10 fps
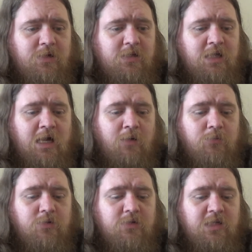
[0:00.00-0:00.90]

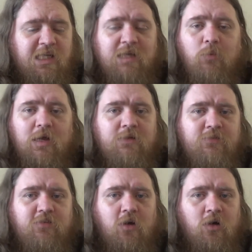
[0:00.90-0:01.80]
Now, heat
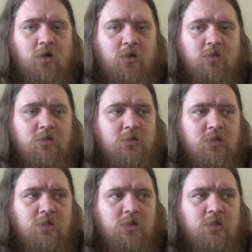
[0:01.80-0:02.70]
waves are
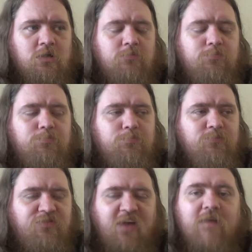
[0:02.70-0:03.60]

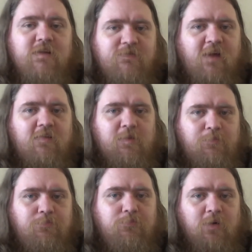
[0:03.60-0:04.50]
very,
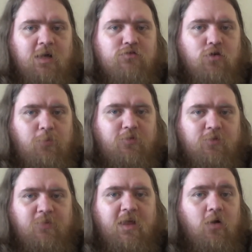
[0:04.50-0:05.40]
very
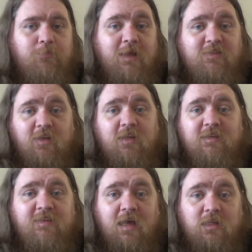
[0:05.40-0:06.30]
troublesome. They are
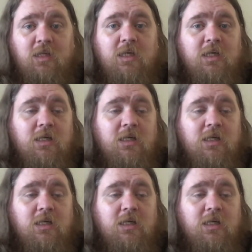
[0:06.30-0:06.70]
basically deadly.